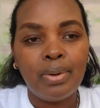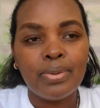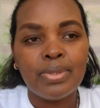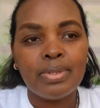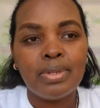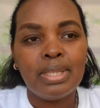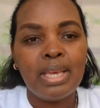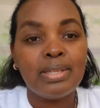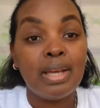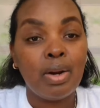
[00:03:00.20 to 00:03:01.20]
because
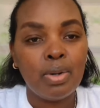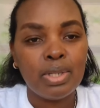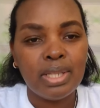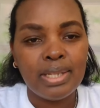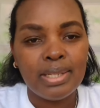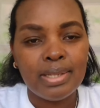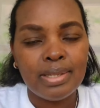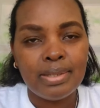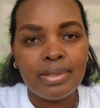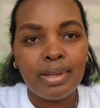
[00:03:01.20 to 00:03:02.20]
there's a lot that is
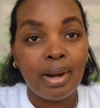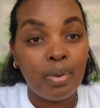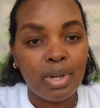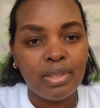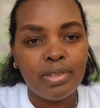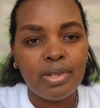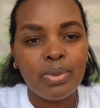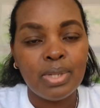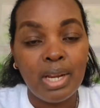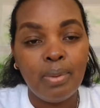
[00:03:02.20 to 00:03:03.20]
surrounding this
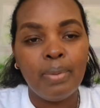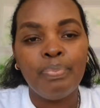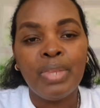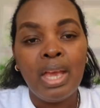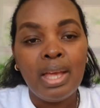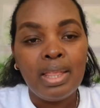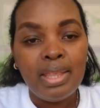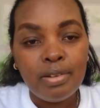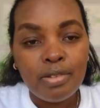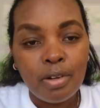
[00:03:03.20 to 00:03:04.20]
news. Anyway,
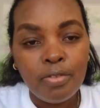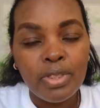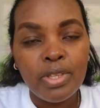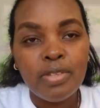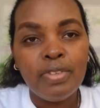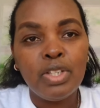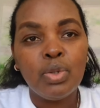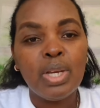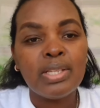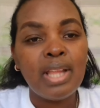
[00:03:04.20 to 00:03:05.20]
the reason for this
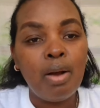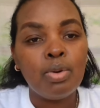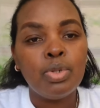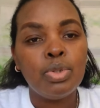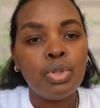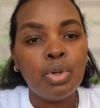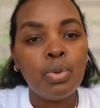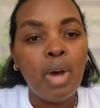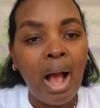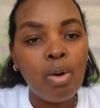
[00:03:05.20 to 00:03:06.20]
video is now to show
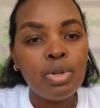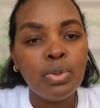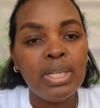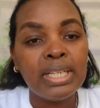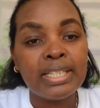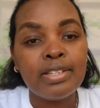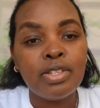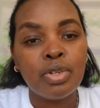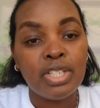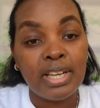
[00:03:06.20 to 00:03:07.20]
you how do you
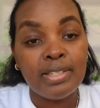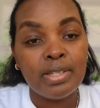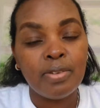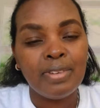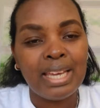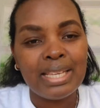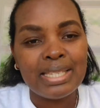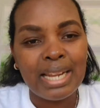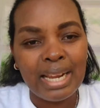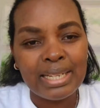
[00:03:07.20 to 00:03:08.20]
increase your chances of get
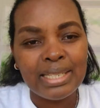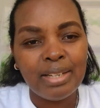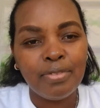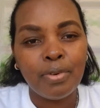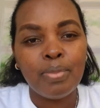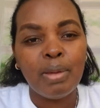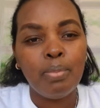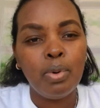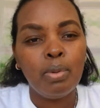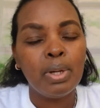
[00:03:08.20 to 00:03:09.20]
selected from the
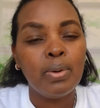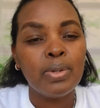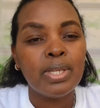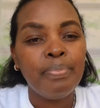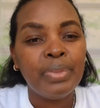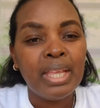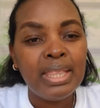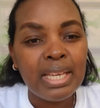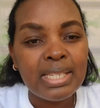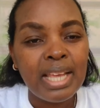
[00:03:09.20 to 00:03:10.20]
pool, because
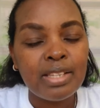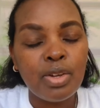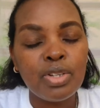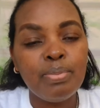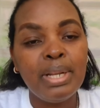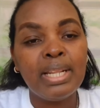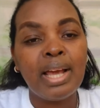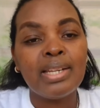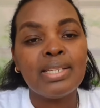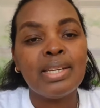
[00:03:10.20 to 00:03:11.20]
this does not mean
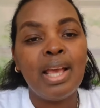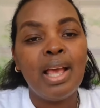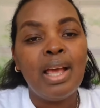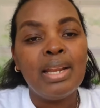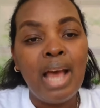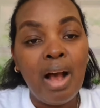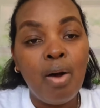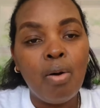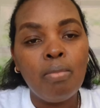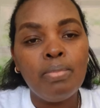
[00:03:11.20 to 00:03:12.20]
that
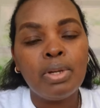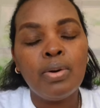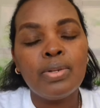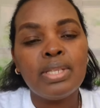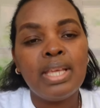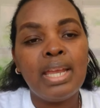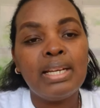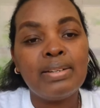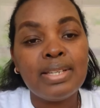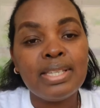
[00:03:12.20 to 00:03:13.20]
now, because they're
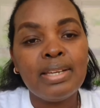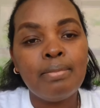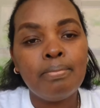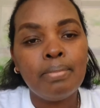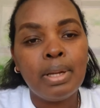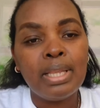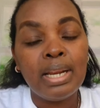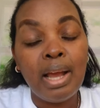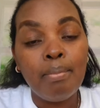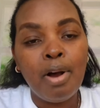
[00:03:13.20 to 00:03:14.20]
increasing the
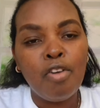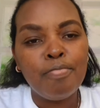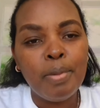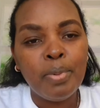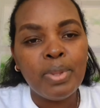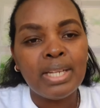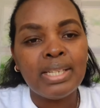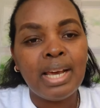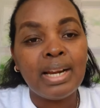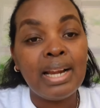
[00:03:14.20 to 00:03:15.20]
number of people that
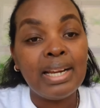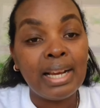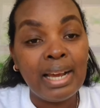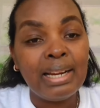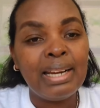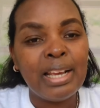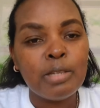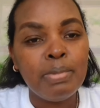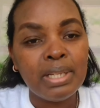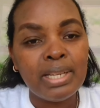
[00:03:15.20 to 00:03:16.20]
are under Canada
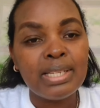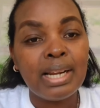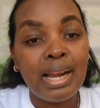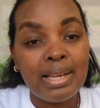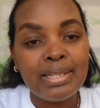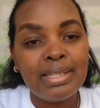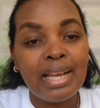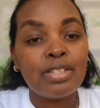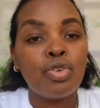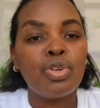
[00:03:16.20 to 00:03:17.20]
Experience Class,
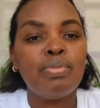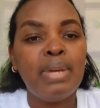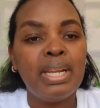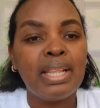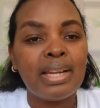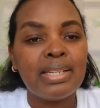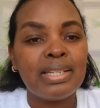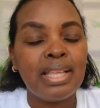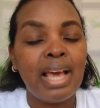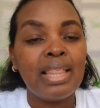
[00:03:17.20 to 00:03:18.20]
does not mean that
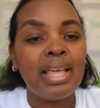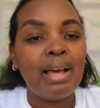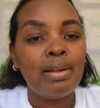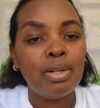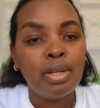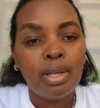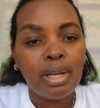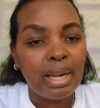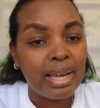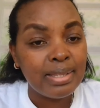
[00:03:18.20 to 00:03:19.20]
the other
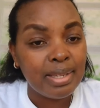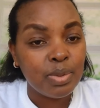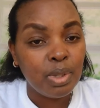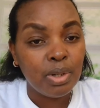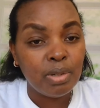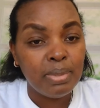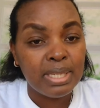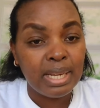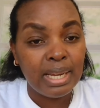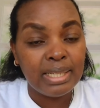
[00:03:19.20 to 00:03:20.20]
classes will not be
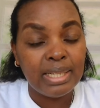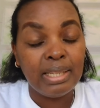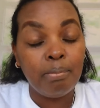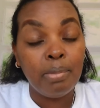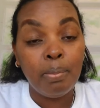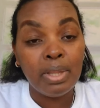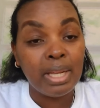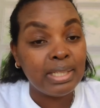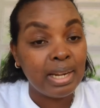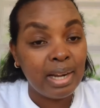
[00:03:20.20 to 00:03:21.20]
selected. The people
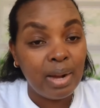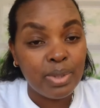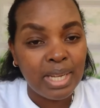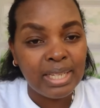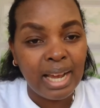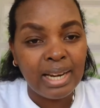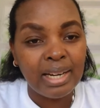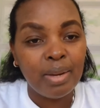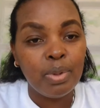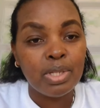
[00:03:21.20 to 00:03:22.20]
that are outside
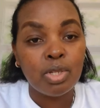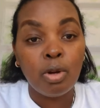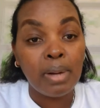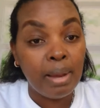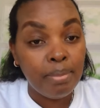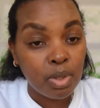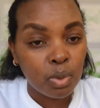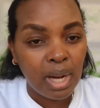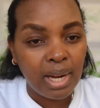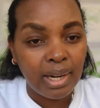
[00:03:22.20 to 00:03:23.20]
Canada will stop coming to
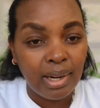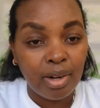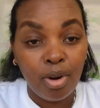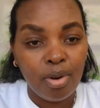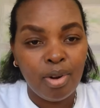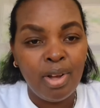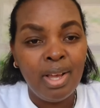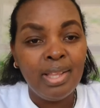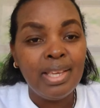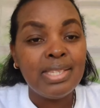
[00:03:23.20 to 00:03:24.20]
Canada. No,
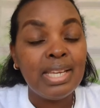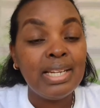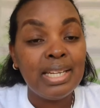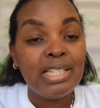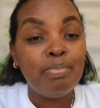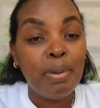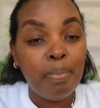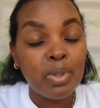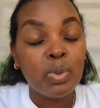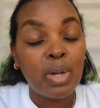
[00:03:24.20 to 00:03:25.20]
they still need
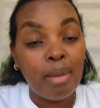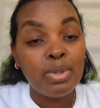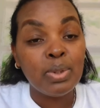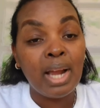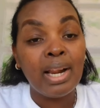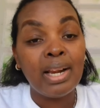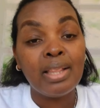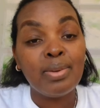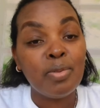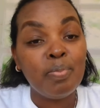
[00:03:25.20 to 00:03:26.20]
people to come to
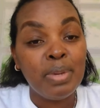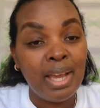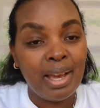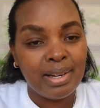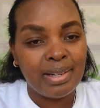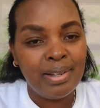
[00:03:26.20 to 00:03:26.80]
Canada through P R,